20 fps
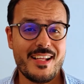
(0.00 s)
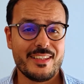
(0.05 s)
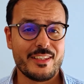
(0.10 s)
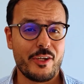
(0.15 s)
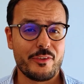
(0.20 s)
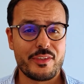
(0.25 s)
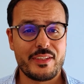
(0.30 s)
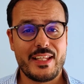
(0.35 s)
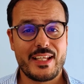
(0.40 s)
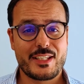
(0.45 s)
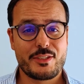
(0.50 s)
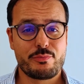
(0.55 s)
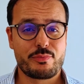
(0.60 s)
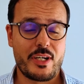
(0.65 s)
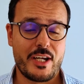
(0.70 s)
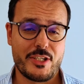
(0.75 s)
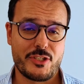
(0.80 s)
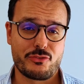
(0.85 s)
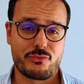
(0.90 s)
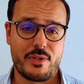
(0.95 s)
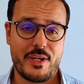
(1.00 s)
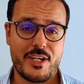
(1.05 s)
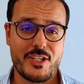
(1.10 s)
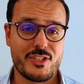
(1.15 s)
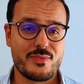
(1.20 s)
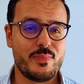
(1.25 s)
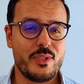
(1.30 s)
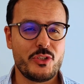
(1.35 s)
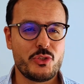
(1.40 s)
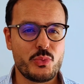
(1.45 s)
Now the next price
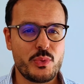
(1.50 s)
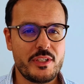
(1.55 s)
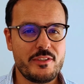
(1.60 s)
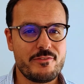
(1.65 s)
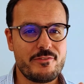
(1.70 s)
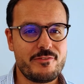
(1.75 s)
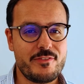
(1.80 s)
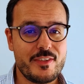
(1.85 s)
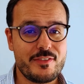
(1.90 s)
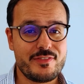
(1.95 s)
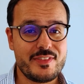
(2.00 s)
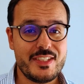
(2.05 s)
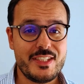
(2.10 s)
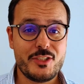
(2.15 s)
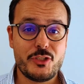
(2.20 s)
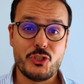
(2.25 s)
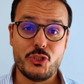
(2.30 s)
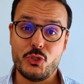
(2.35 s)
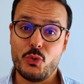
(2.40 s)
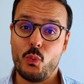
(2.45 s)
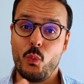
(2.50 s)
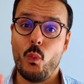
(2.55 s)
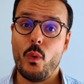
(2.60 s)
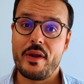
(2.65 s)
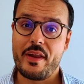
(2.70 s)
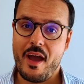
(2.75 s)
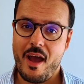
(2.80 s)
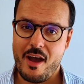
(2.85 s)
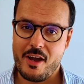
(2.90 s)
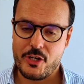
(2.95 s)
range between 50 to
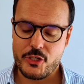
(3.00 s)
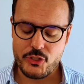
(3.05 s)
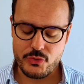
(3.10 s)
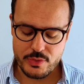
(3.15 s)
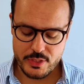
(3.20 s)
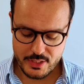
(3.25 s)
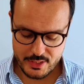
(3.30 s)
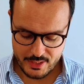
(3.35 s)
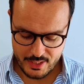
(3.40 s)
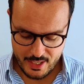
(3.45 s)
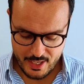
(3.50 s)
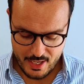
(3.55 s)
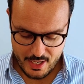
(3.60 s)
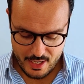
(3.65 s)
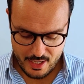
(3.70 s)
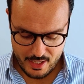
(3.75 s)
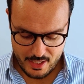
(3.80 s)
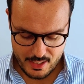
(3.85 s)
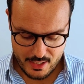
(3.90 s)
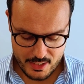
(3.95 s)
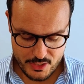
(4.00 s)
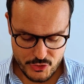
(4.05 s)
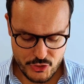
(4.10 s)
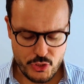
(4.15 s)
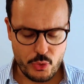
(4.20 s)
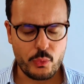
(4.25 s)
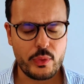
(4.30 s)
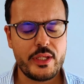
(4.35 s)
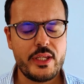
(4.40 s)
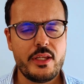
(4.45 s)
100.
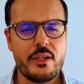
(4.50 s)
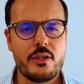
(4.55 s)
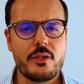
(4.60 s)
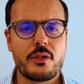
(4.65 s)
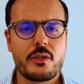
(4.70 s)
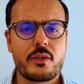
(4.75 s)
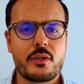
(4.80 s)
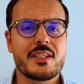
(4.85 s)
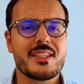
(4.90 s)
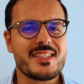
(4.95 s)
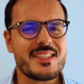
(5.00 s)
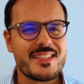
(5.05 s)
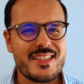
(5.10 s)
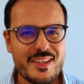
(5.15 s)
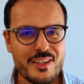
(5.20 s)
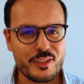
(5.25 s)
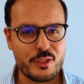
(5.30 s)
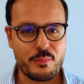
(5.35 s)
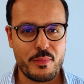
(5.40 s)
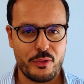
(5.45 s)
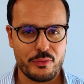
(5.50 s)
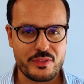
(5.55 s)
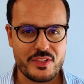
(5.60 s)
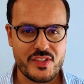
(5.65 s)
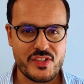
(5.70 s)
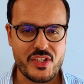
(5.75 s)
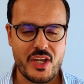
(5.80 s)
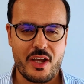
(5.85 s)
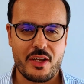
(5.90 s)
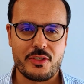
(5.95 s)
So here still about
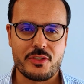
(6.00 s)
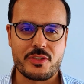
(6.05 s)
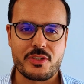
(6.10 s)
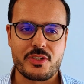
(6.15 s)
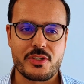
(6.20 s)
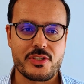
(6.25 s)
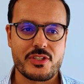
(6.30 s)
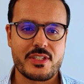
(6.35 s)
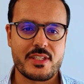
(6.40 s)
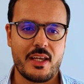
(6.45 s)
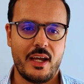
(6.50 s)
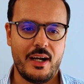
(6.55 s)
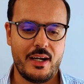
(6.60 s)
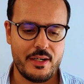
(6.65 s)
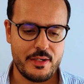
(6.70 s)
designers.